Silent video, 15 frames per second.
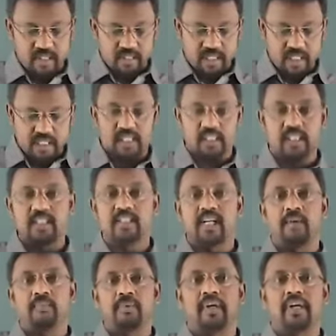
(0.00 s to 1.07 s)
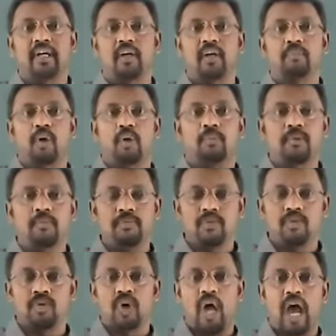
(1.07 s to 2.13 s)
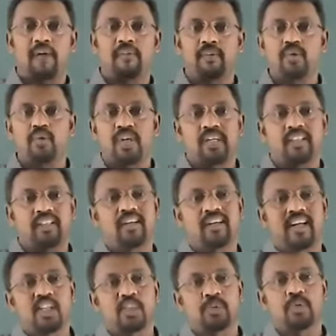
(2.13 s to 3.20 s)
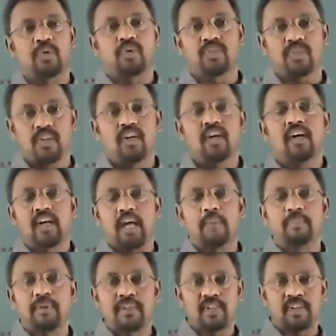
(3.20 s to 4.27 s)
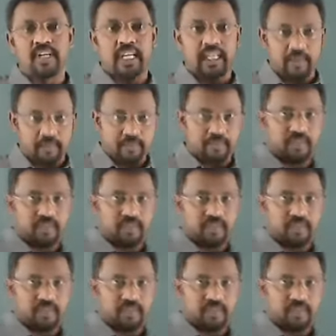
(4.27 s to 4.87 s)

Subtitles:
These are the statementical problems. So I have to check the textbooks compulsorily.